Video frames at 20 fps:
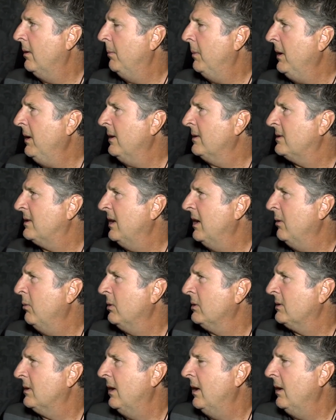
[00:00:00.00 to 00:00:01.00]
The biggest thing
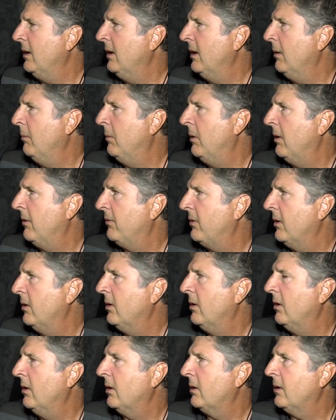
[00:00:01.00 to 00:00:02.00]
was letting them off the
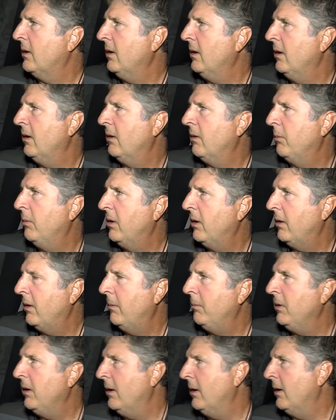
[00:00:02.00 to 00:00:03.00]
hook.
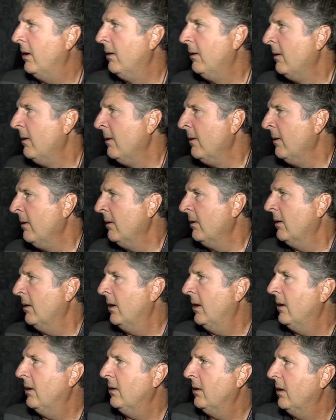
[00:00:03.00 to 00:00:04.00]
And
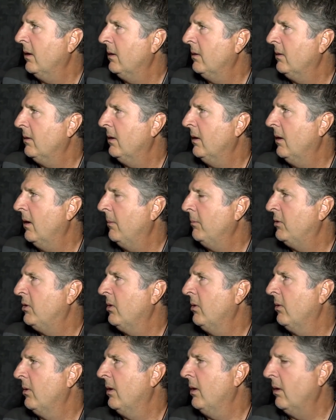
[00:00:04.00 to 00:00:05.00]
I'm
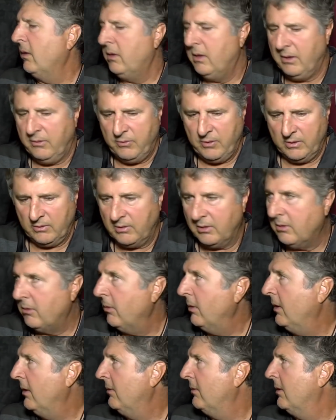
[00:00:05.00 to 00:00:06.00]
sure that our defense
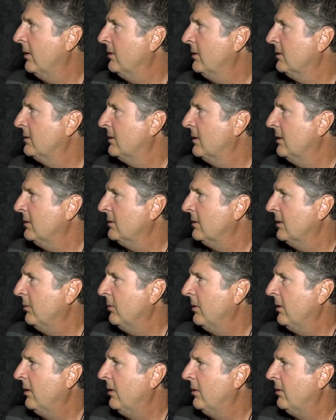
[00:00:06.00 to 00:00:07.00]
agrees that just because
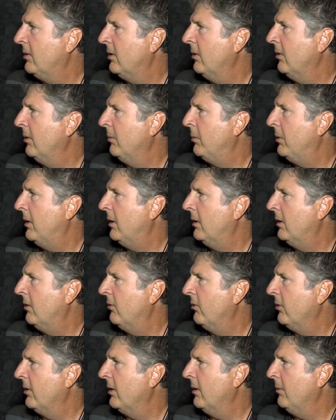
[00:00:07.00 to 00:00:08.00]
you turn the ball
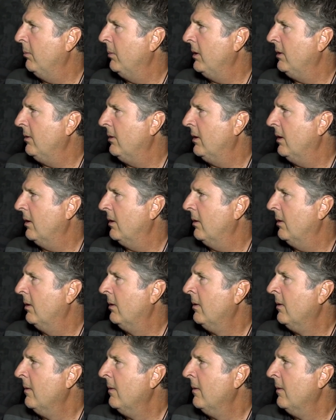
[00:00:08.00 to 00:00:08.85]
over doesn't mean you get a